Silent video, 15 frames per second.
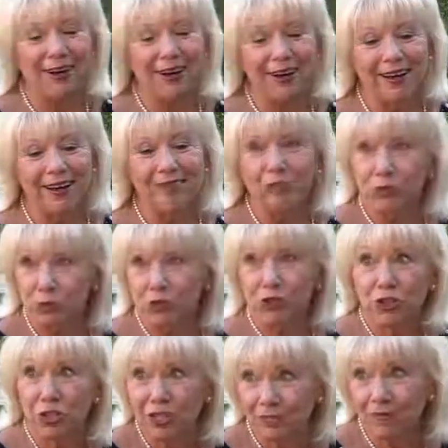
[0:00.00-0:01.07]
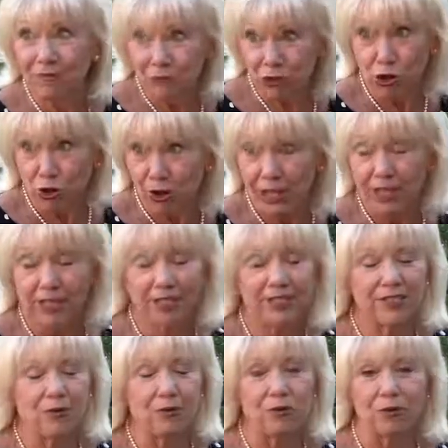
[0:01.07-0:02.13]
to achieve
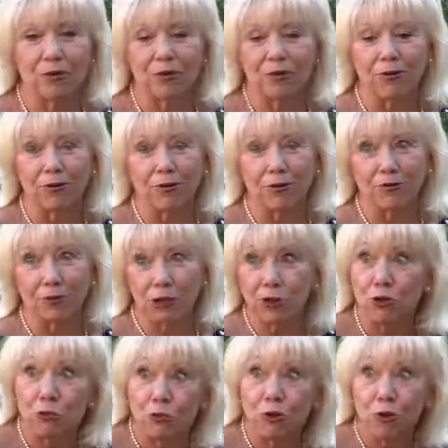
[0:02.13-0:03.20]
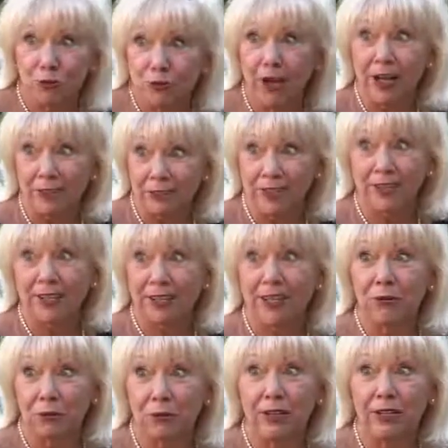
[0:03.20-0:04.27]
targets or return profiles that
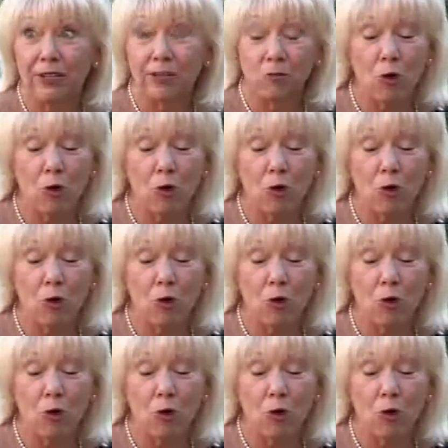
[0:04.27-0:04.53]
they really